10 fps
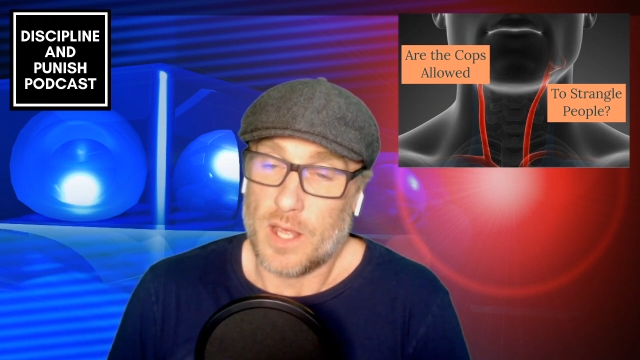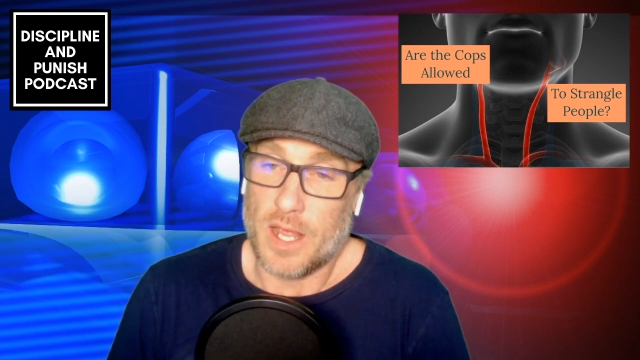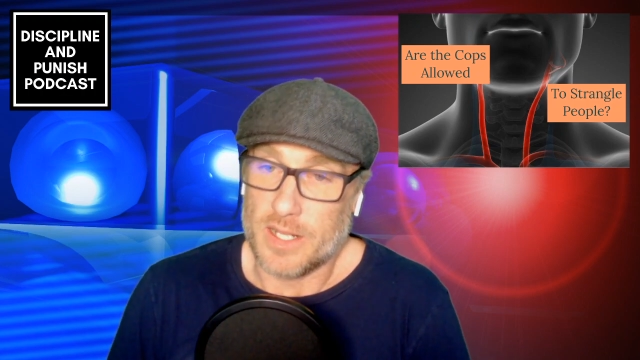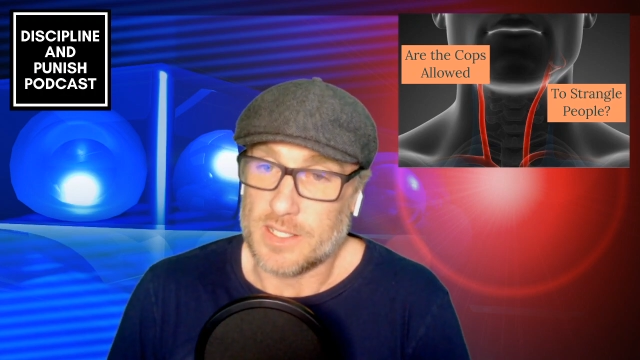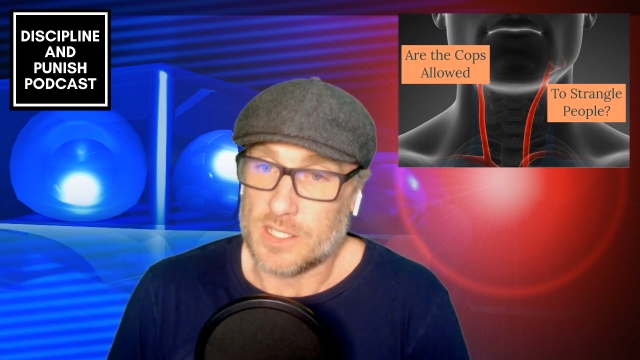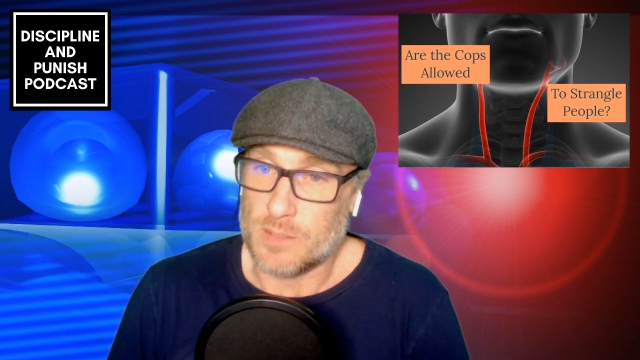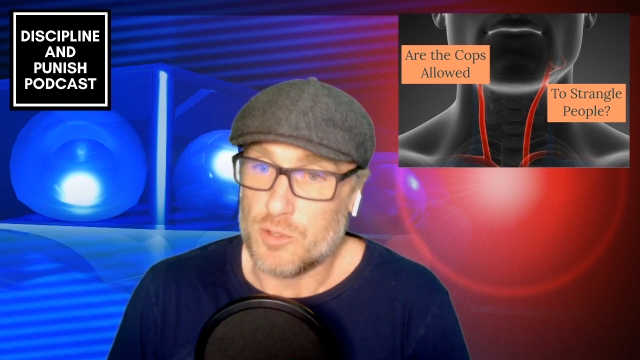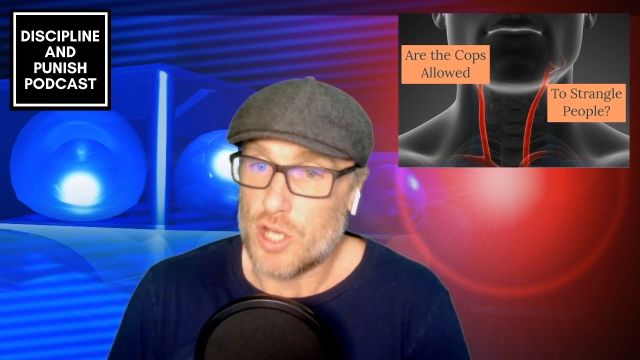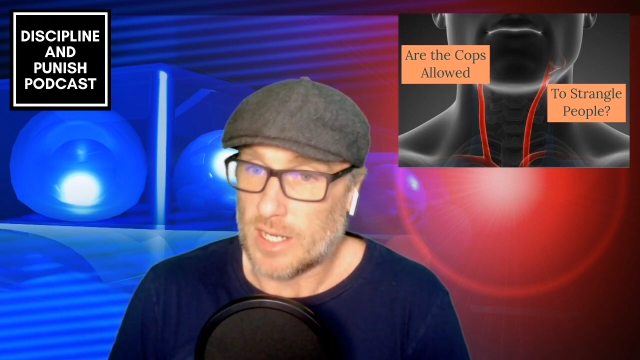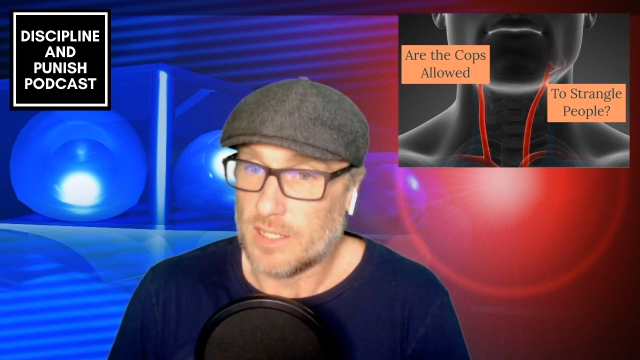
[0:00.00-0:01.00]
and it's a
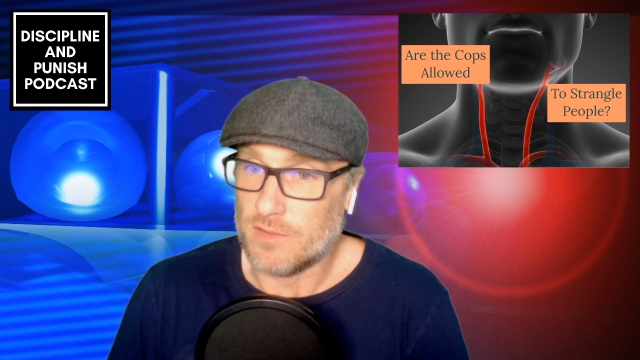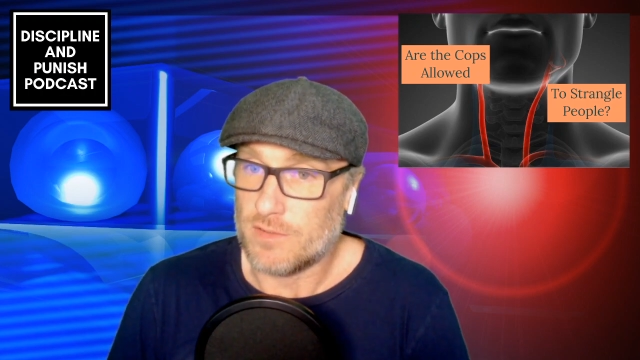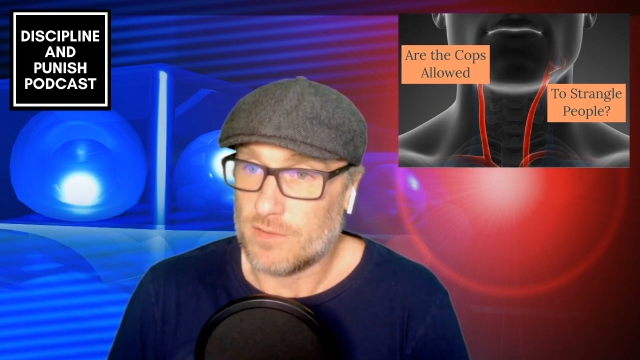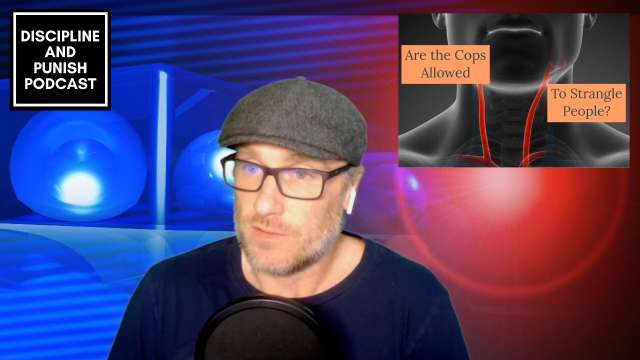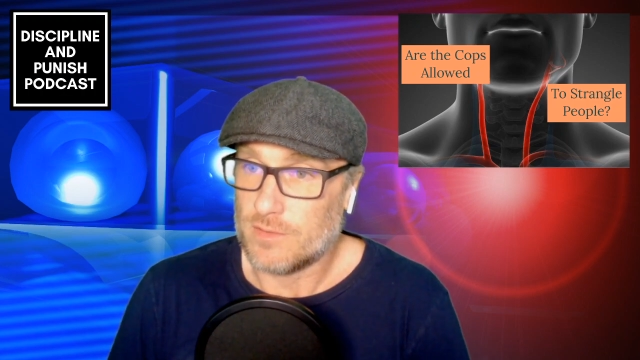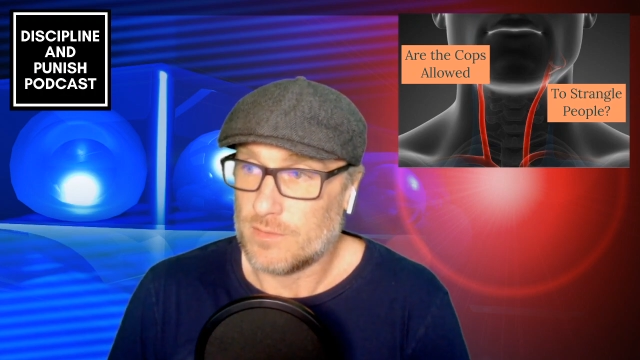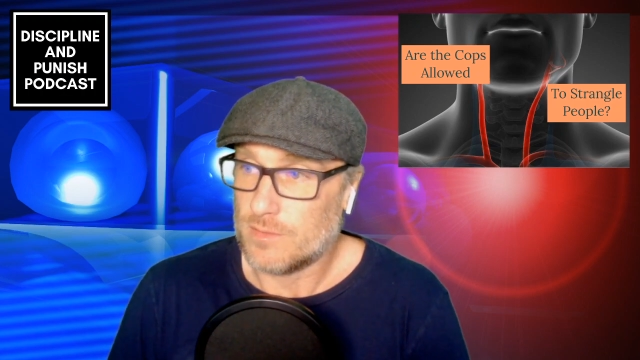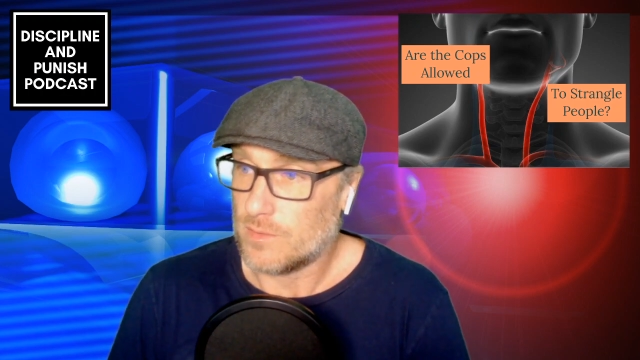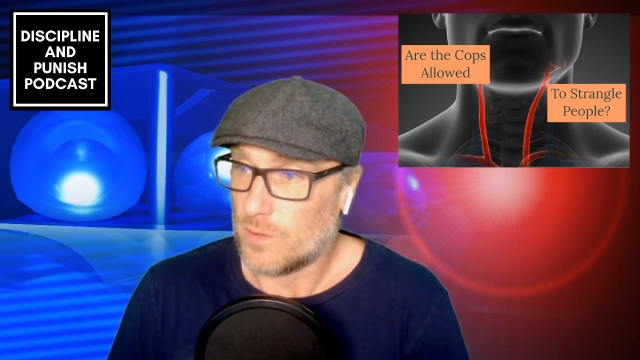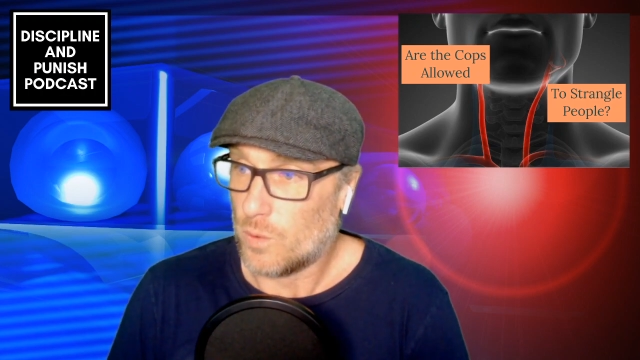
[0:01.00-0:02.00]
subjective
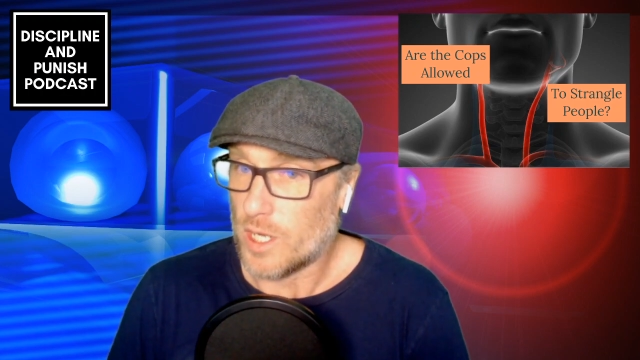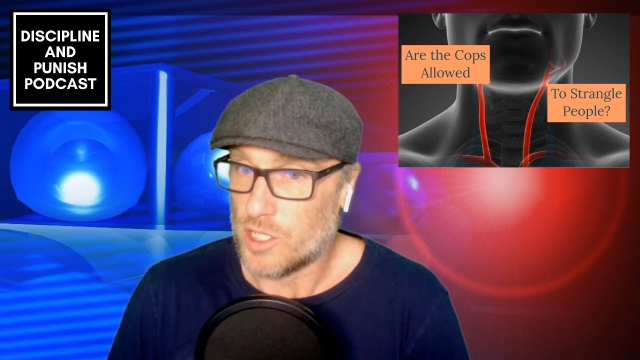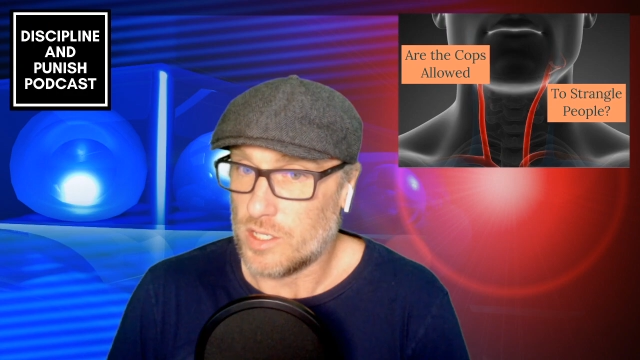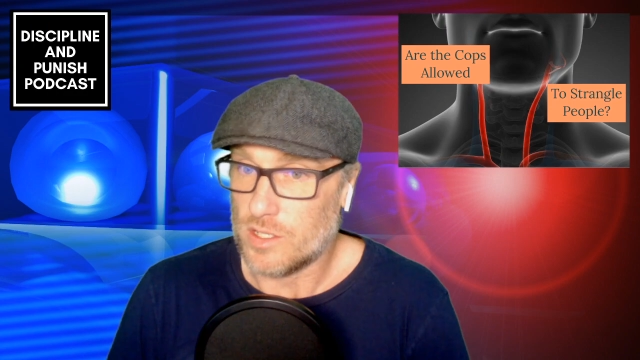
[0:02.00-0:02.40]
question.